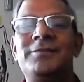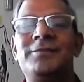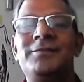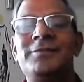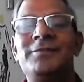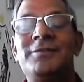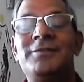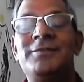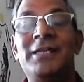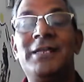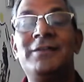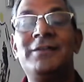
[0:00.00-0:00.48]

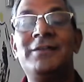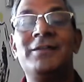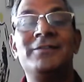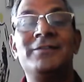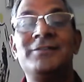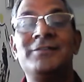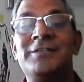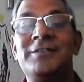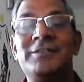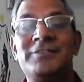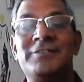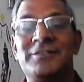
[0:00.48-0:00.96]
then the
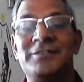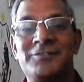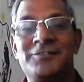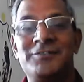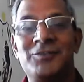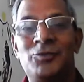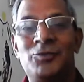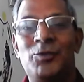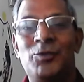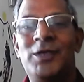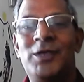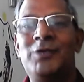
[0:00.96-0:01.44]
reasons,
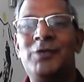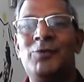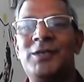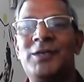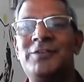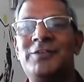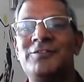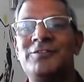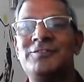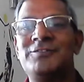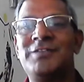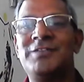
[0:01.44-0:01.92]
why
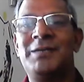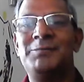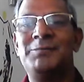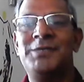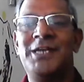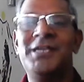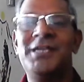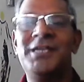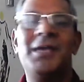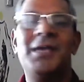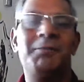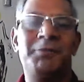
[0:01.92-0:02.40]
does
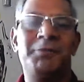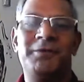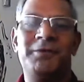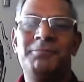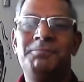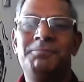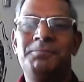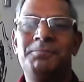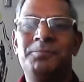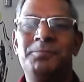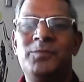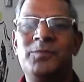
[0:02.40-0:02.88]
MTI happen?
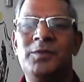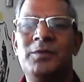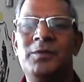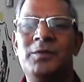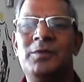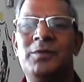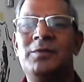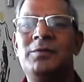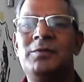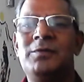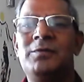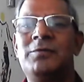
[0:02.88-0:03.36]

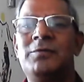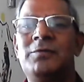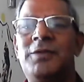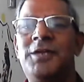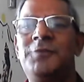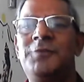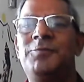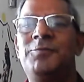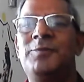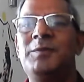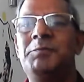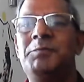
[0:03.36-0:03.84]

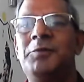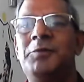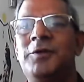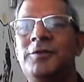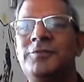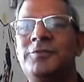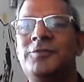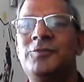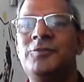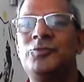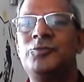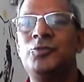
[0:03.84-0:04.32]
Right from the
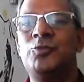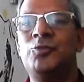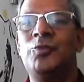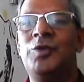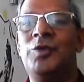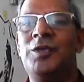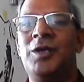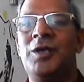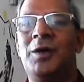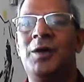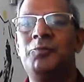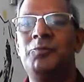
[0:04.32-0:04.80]
birth to
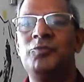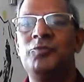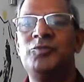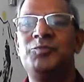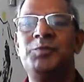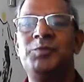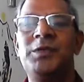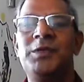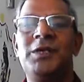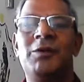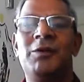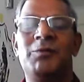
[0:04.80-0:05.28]
growing up, we
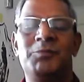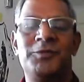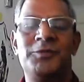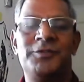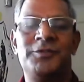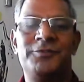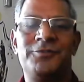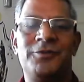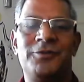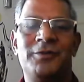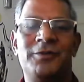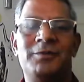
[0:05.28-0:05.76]
speak our
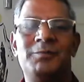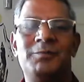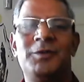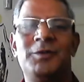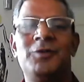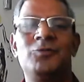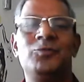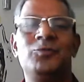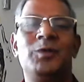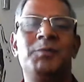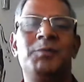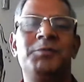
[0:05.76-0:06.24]
mother tongue.
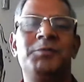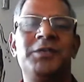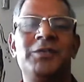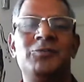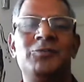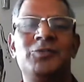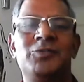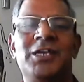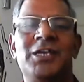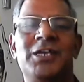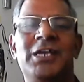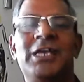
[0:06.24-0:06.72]
Because we have been
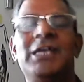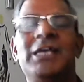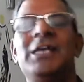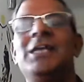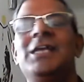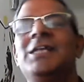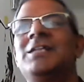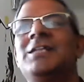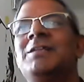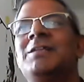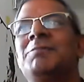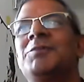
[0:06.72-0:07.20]
using
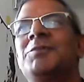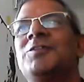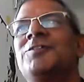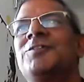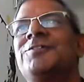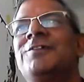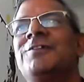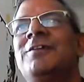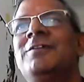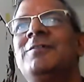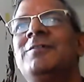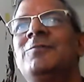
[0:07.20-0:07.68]
the mother
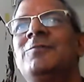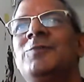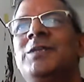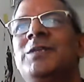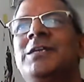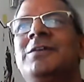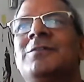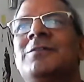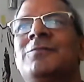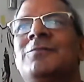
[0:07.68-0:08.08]
tongue very